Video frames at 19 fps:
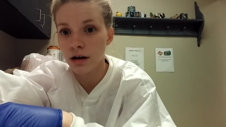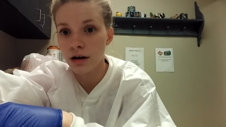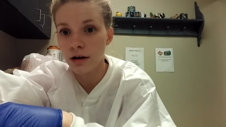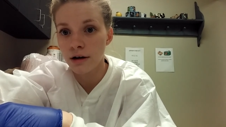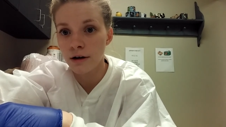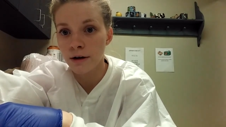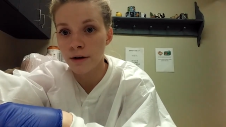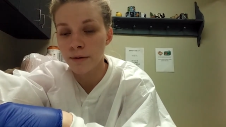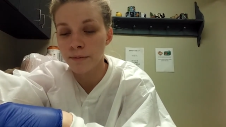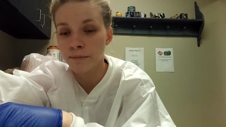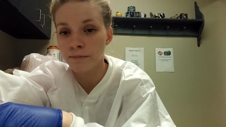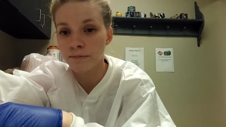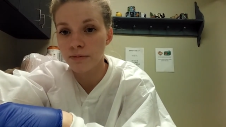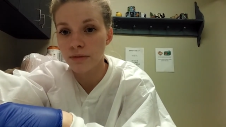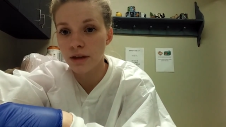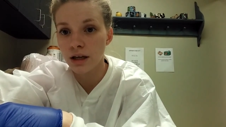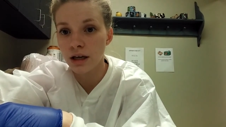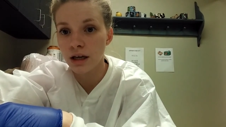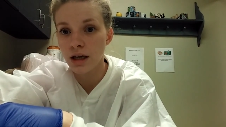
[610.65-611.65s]

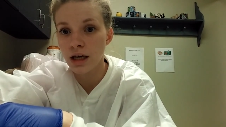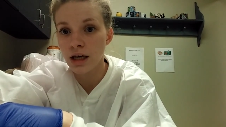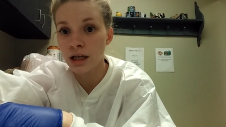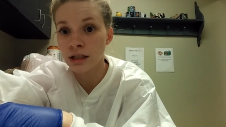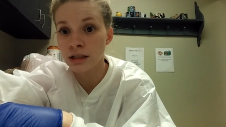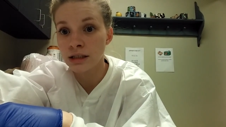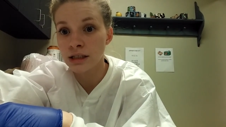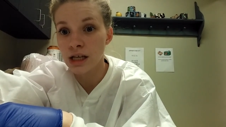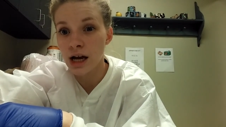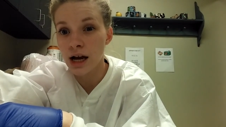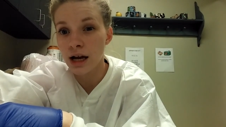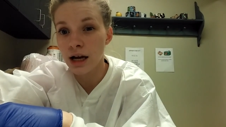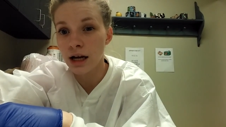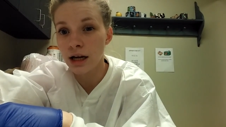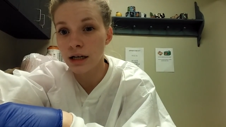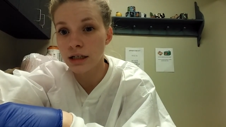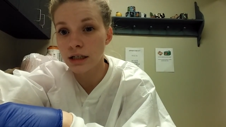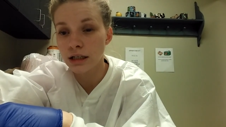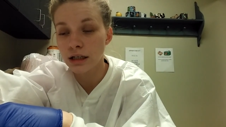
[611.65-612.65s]
um,
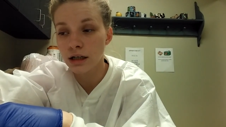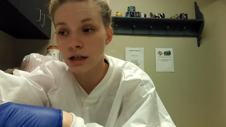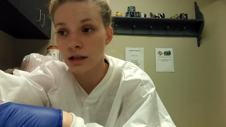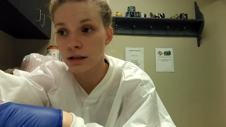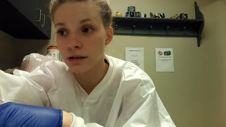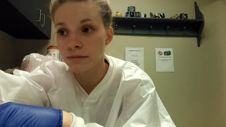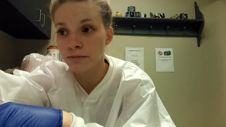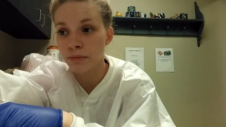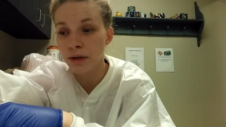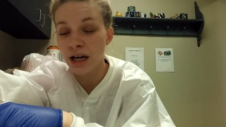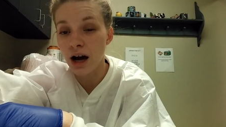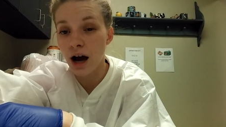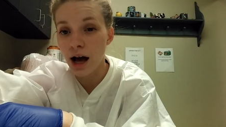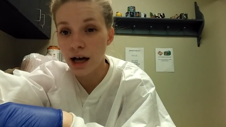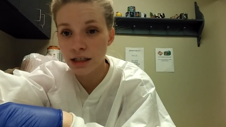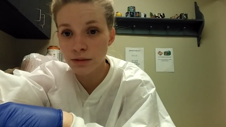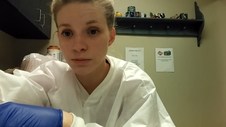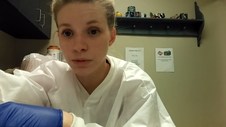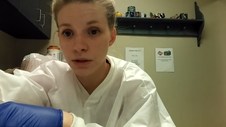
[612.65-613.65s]
inside um, big
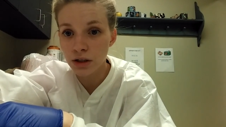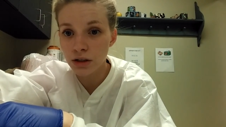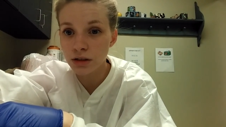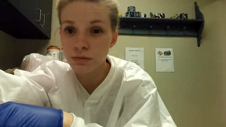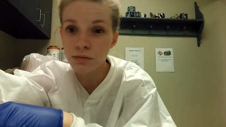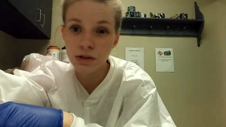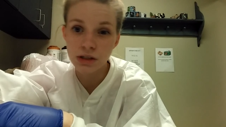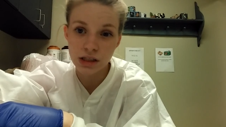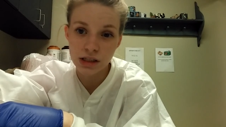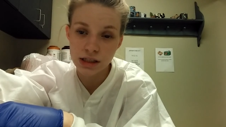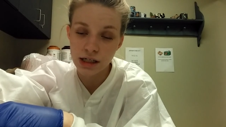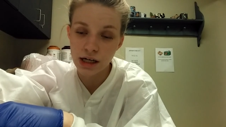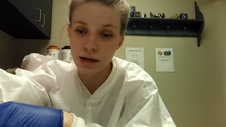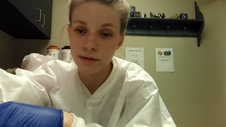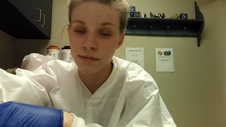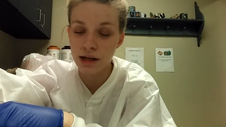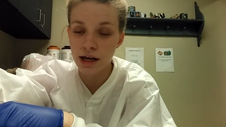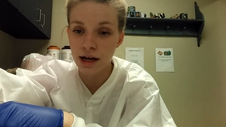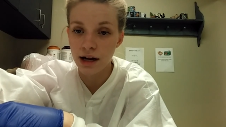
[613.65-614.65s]
hospitals, most of the
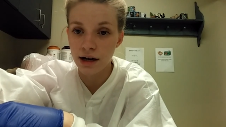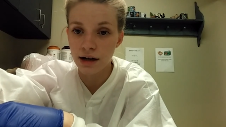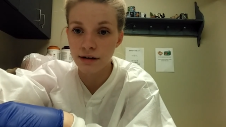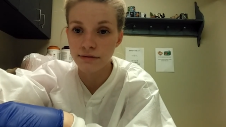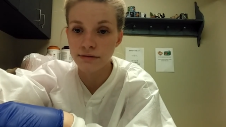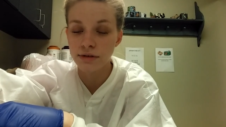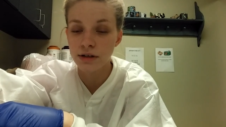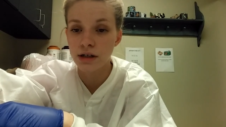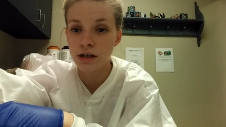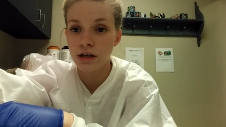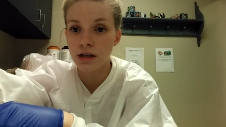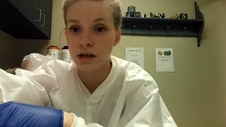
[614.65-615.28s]
time they have